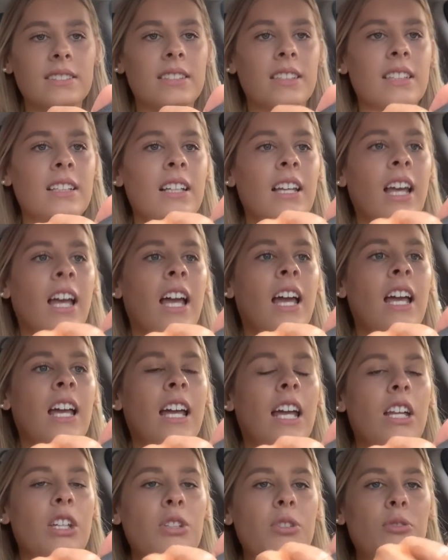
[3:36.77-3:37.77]

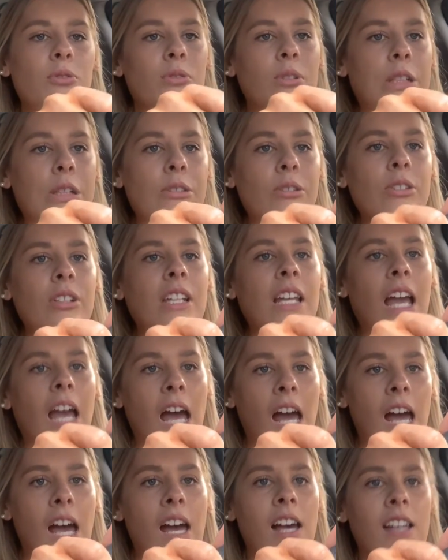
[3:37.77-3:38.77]
and you literally
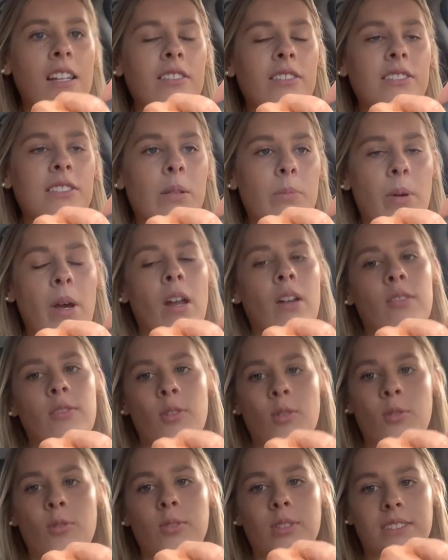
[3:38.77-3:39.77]
had to pedal the
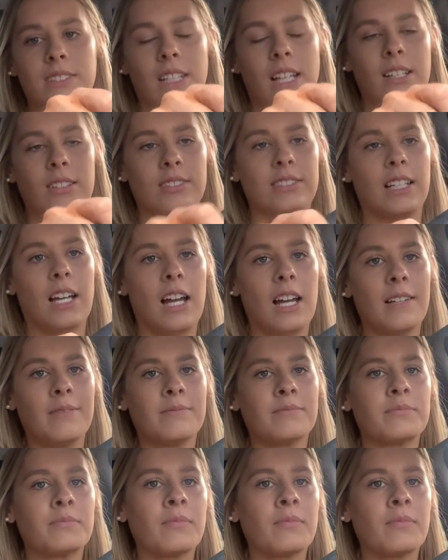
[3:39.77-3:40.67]
whole entire time.